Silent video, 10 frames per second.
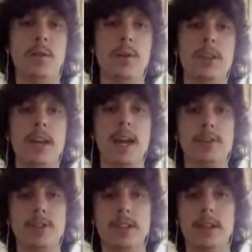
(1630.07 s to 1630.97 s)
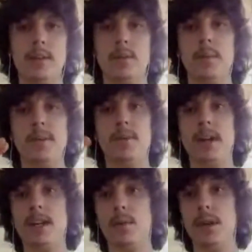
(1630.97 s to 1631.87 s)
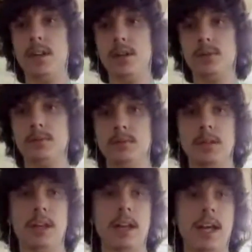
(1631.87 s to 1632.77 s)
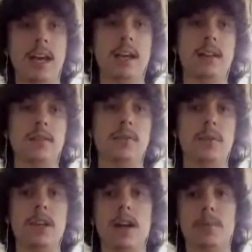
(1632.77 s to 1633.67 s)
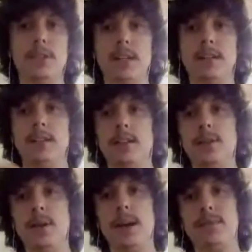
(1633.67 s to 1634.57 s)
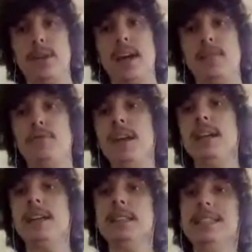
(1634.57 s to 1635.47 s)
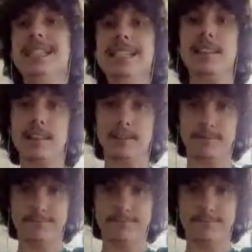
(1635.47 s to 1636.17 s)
For the action, it will be breaking a window. And for the object, you have to have fake teeth.